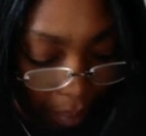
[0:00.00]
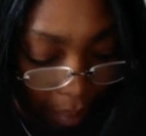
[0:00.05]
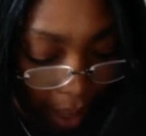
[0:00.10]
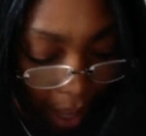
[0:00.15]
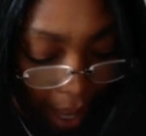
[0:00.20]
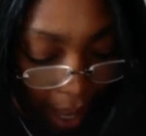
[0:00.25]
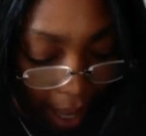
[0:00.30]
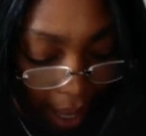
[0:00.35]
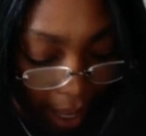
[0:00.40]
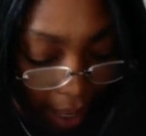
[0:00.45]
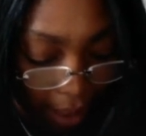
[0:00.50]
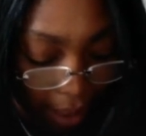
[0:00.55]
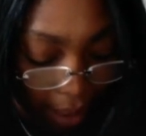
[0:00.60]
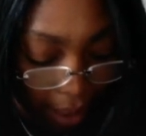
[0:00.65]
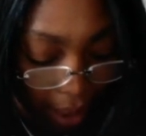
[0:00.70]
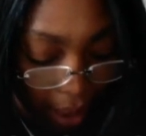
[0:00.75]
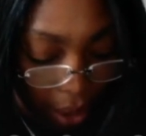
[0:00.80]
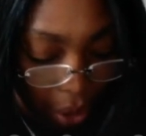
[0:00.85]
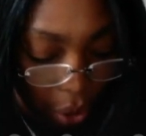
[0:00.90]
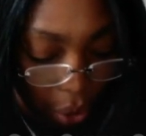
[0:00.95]

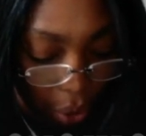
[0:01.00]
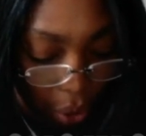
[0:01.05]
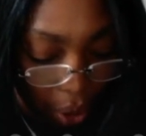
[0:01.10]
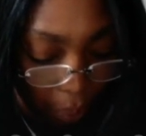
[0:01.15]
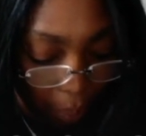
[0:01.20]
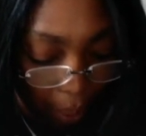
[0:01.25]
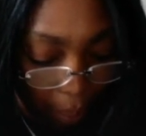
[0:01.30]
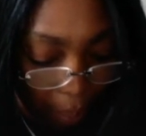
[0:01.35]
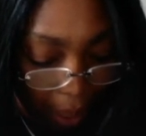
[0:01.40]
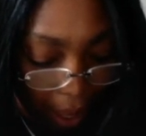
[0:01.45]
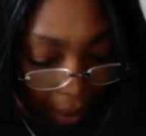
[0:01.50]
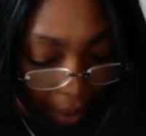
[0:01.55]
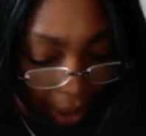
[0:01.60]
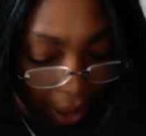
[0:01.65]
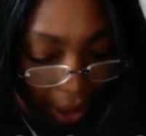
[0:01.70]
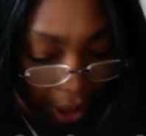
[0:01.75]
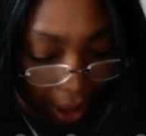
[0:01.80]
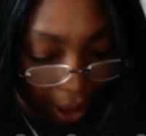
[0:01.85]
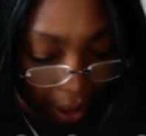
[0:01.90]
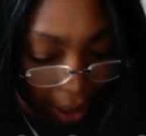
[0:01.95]
And you could be married
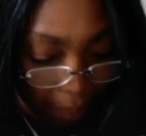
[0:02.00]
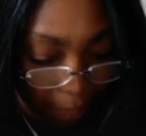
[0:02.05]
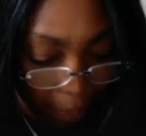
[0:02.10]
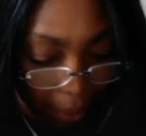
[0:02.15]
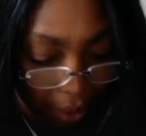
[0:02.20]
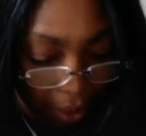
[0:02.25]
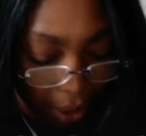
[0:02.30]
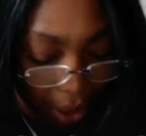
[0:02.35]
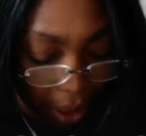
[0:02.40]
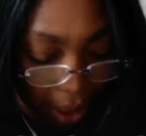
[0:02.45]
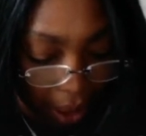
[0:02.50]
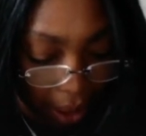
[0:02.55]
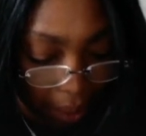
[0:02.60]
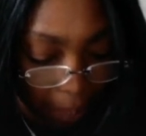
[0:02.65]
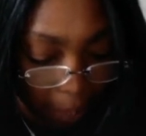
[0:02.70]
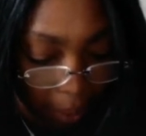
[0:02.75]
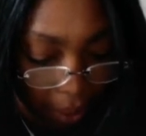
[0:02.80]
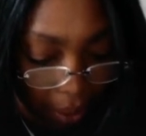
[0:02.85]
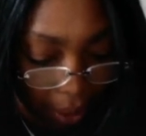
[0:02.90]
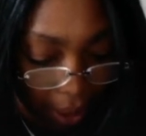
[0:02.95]
to this person. This
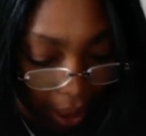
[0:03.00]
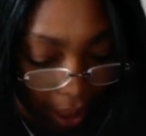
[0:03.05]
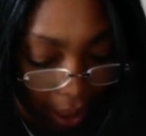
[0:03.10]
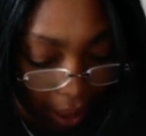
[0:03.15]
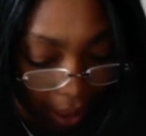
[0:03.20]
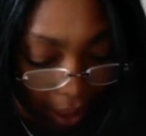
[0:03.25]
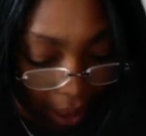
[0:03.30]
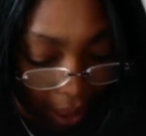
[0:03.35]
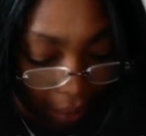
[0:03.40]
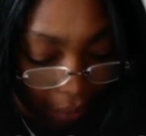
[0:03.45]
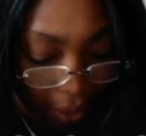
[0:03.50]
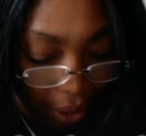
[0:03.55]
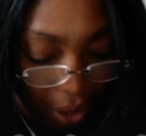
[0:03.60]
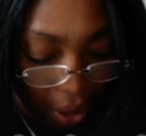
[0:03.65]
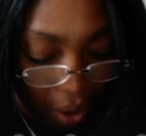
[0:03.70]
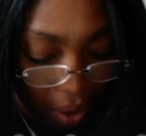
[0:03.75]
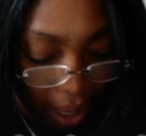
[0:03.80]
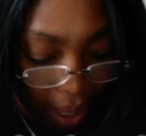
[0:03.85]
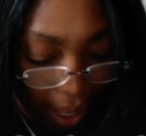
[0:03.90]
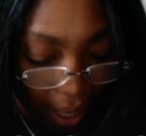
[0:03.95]
person is leaving
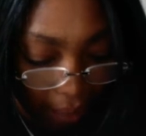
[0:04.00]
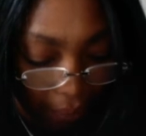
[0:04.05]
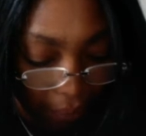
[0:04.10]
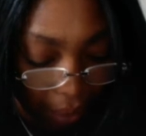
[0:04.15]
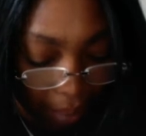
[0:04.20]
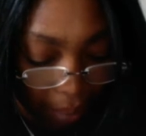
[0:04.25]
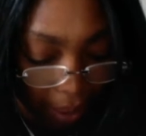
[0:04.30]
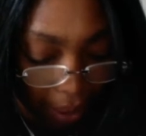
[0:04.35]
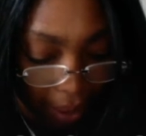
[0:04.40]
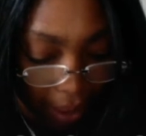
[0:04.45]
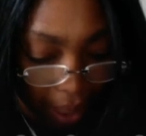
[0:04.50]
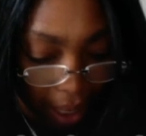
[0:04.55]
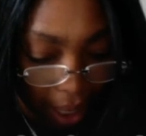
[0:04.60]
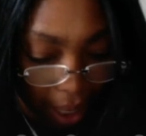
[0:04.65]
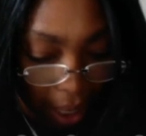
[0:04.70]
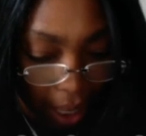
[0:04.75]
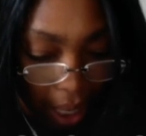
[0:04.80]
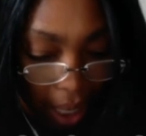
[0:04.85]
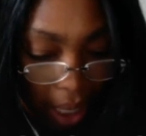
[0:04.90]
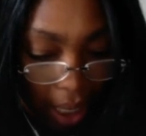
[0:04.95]
your life. I'm
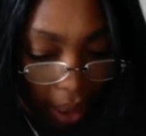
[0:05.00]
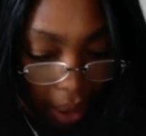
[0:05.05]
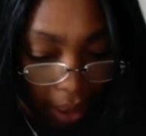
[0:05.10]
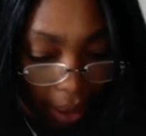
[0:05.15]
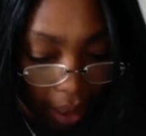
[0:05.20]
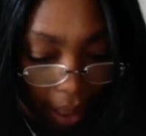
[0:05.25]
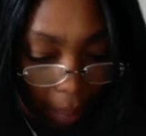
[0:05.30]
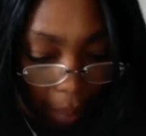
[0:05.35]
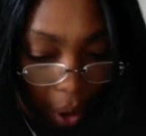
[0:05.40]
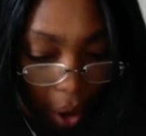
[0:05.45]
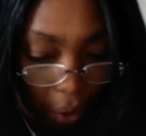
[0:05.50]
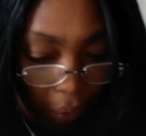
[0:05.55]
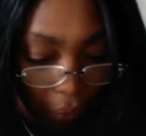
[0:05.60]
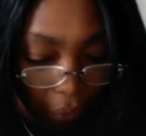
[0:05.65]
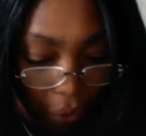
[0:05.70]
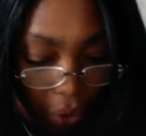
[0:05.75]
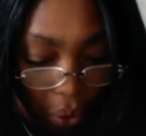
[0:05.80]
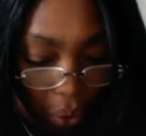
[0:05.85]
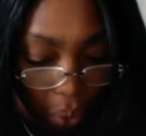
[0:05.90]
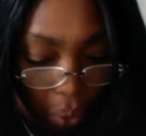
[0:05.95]
seeing some
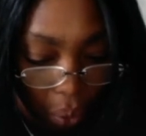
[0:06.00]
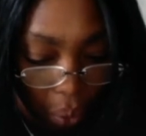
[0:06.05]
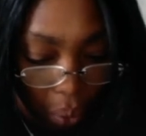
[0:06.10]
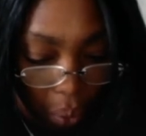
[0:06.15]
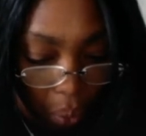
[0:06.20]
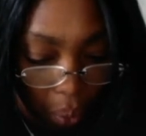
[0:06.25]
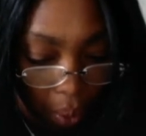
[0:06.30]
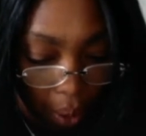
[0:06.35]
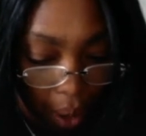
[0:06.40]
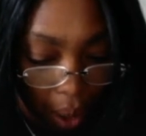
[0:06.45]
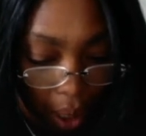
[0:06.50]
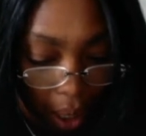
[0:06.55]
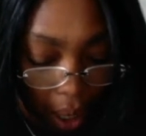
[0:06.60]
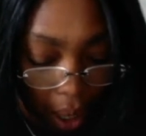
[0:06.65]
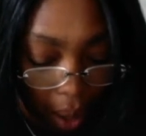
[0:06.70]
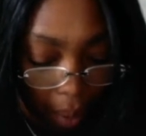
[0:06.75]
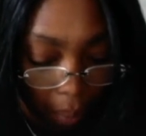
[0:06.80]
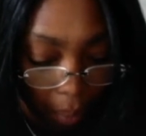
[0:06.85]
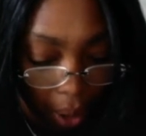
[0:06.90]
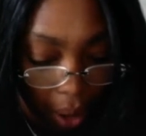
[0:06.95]
of you
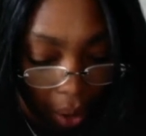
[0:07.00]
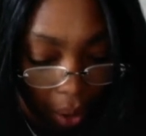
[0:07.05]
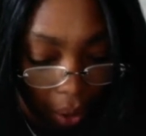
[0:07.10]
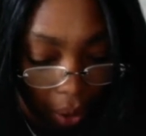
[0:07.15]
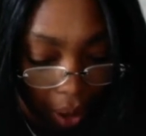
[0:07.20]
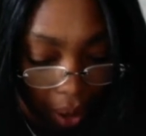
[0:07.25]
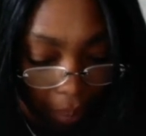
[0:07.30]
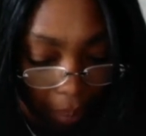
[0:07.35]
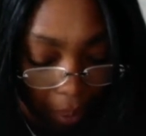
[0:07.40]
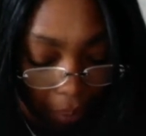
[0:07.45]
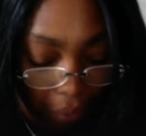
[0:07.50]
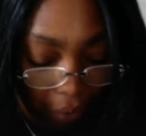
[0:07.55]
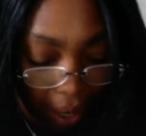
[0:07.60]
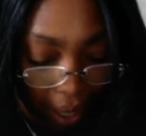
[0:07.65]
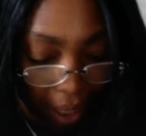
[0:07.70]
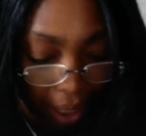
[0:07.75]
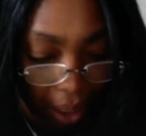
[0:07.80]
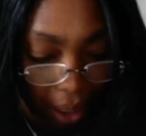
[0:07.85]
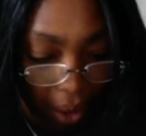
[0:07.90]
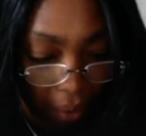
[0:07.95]
are going to be
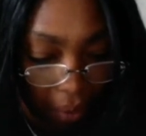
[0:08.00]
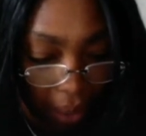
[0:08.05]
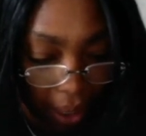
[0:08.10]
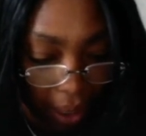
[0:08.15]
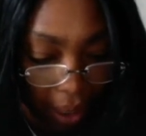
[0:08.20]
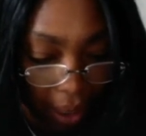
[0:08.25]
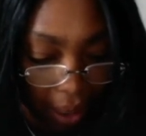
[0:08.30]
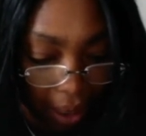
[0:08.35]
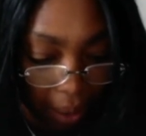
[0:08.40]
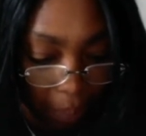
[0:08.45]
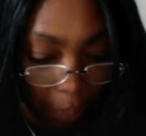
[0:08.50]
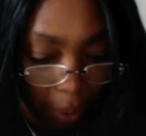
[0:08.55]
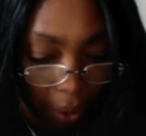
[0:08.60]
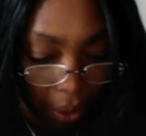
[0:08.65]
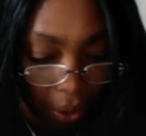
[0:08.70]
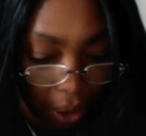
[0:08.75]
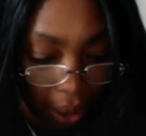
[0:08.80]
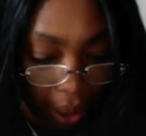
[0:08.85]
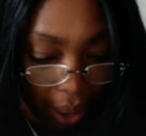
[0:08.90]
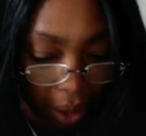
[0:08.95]
finding out that this
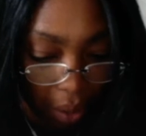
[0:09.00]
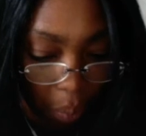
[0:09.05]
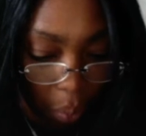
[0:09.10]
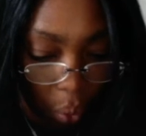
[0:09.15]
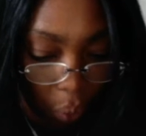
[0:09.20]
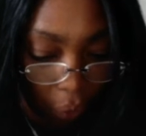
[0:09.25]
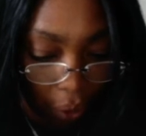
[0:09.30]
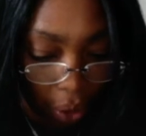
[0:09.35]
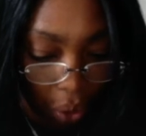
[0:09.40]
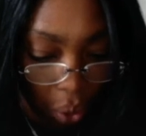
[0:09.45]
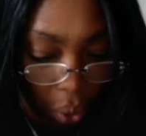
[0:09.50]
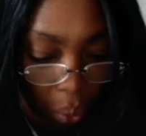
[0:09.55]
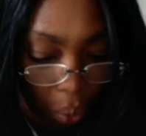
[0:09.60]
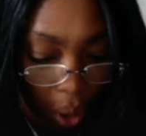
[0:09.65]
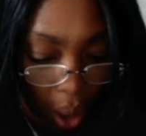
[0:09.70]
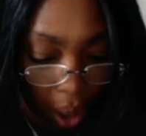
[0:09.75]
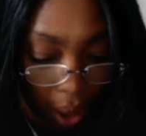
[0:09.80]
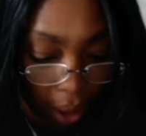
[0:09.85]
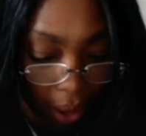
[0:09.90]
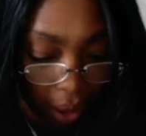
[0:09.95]
person is moving
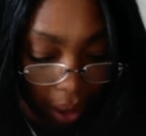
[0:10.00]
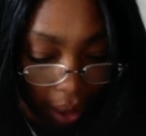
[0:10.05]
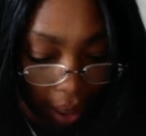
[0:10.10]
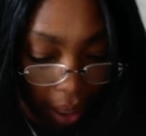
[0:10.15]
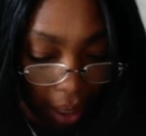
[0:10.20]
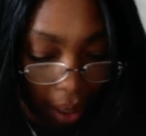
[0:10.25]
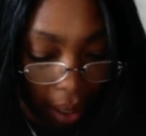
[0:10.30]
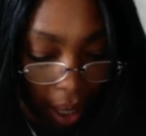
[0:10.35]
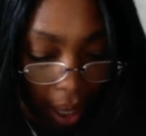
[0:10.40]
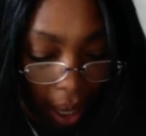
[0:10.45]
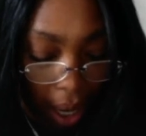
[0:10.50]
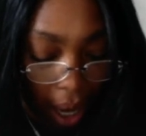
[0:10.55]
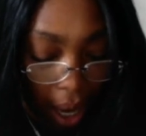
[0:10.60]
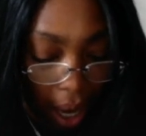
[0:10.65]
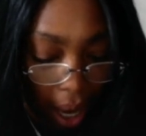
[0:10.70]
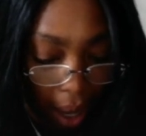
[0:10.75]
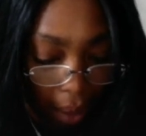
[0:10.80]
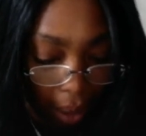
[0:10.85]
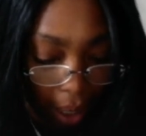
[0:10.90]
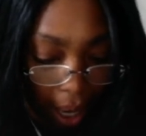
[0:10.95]
towards a
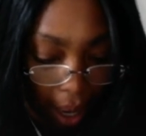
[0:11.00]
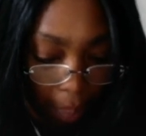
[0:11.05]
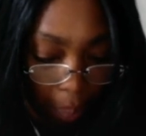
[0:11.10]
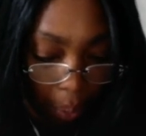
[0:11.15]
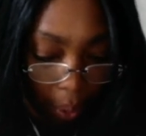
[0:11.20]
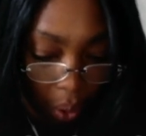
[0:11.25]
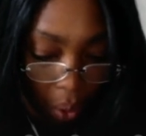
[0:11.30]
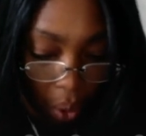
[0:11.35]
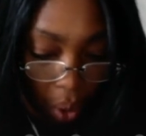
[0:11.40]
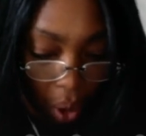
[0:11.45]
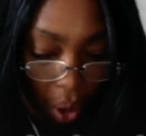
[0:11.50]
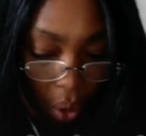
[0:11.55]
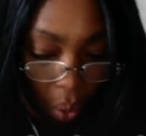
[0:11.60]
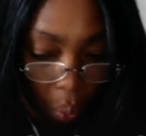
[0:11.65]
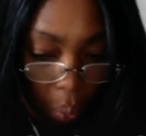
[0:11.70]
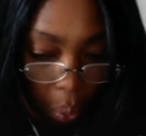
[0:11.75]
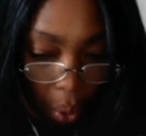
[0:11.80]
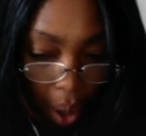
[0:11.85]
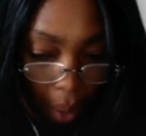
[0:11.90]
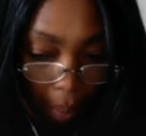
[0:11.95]

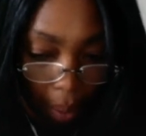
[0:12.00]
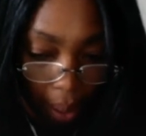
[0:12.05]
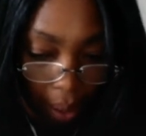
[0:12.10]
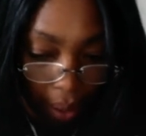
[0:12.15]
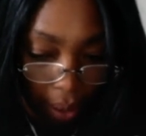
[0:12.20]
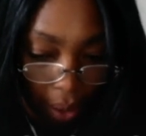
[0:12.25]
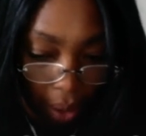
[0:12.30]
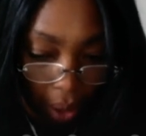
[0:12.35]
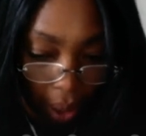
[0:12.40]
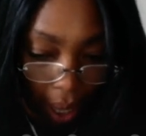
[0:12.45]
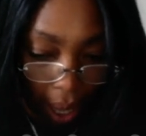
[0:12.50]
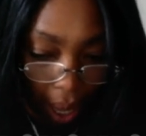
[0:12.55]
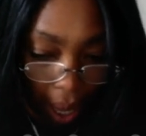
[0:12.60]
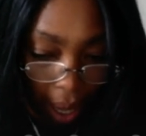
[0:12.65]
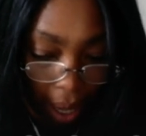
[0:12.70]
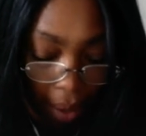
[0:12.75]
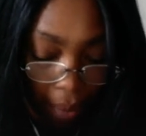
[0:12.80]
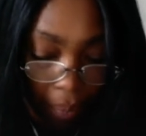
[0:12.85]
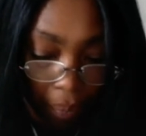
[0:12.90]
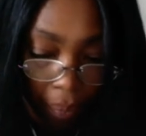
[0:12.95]
Capricorn woman,
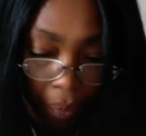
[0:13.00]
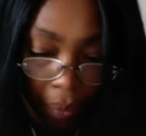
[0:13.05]
okay?